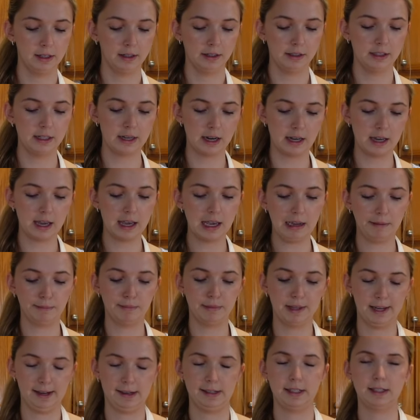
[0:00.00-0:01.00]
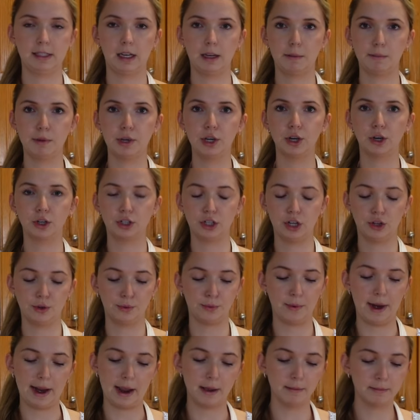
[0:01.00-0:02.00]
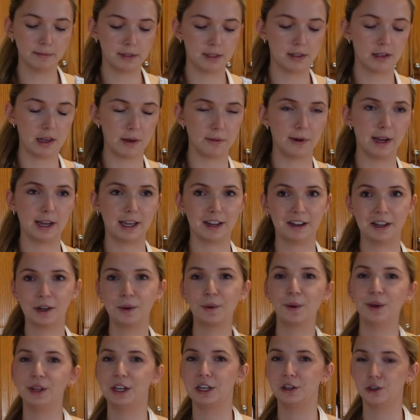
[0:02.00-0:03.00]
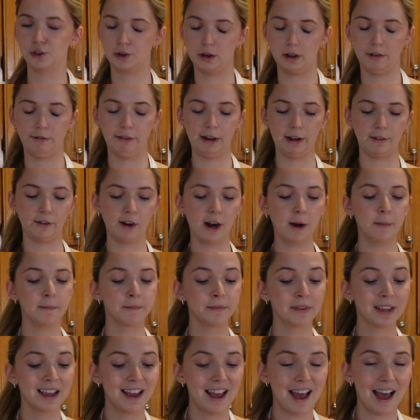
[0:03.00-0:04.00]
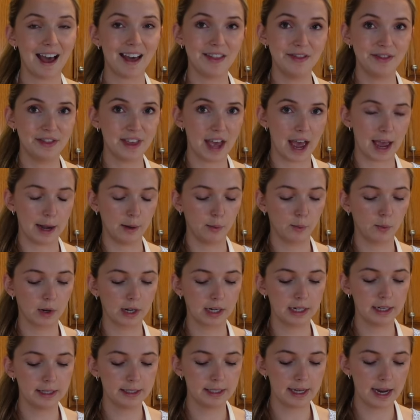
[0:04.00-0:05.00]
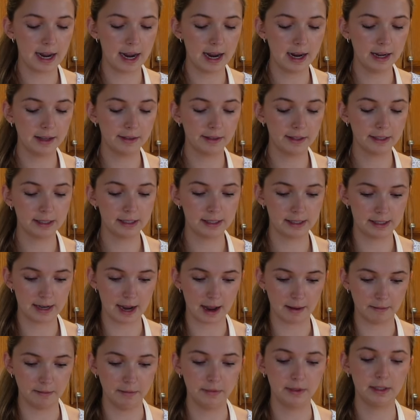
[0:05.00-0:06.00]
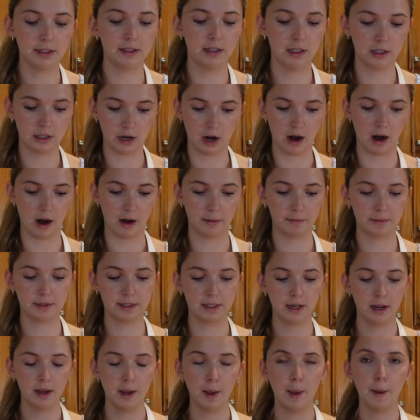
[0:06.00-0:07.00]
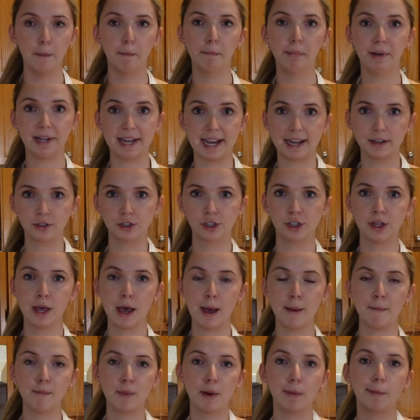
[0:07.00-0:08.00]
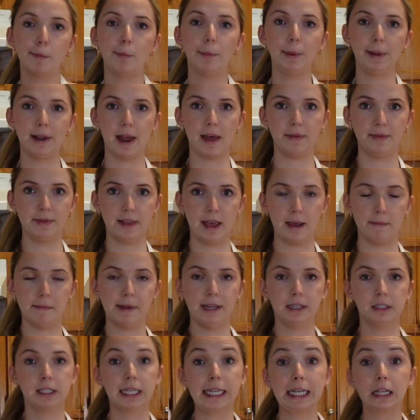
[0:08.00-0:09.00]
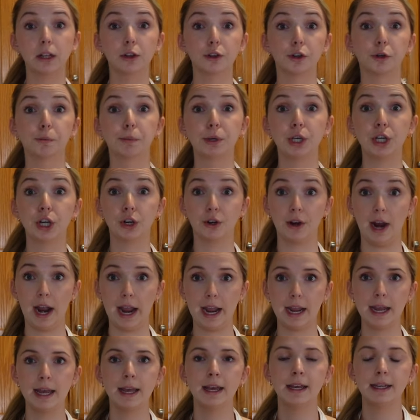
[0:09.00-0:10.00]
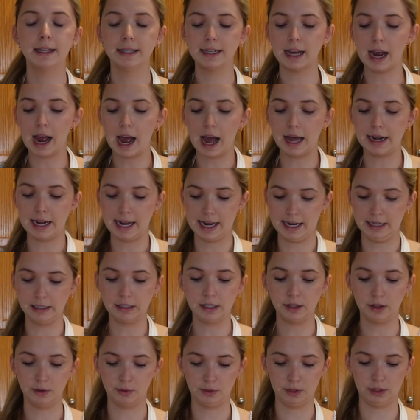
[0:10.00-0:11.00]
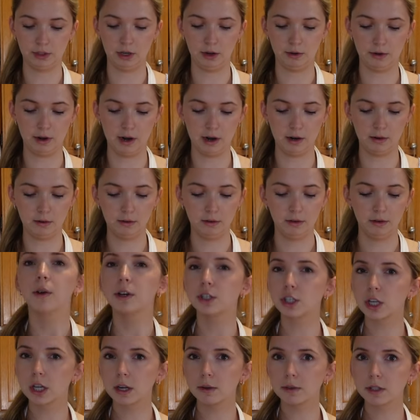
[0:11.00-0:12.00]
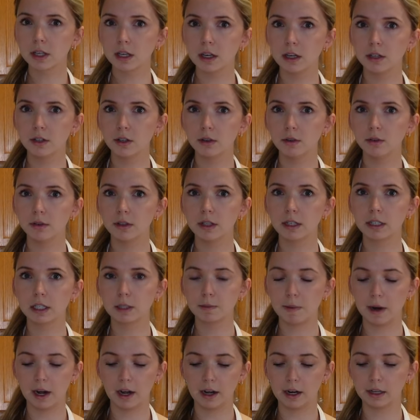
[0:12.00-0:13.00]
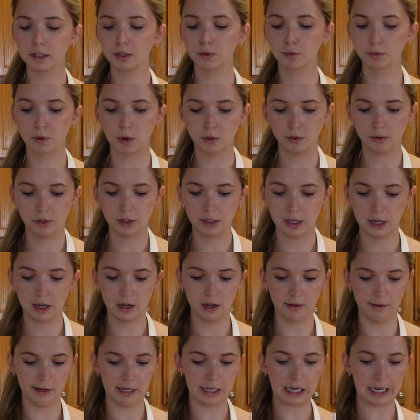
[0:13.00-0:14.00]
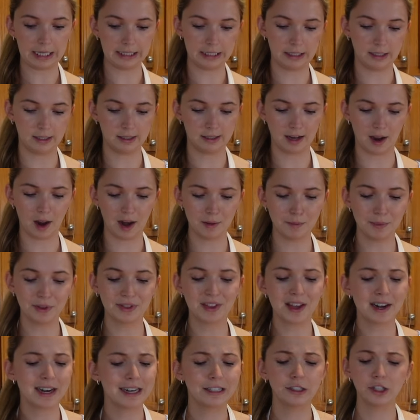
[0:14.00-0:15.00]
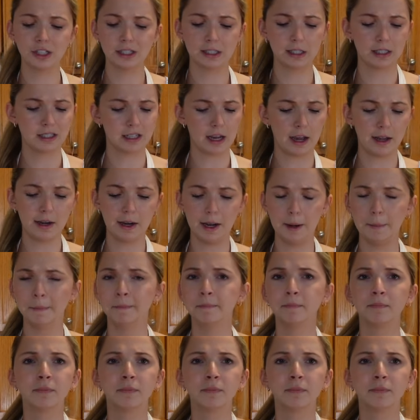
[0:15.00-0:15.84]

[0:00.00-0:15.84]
to keep this like pure to the ramps. That way I can like really enjoy the flavor. And then we're gonna take the stems, the tops, blanch them, blend them into like a little puree to add into the risotto. Originally I was gonna do the asparagus roasted like as a side, but then I just decided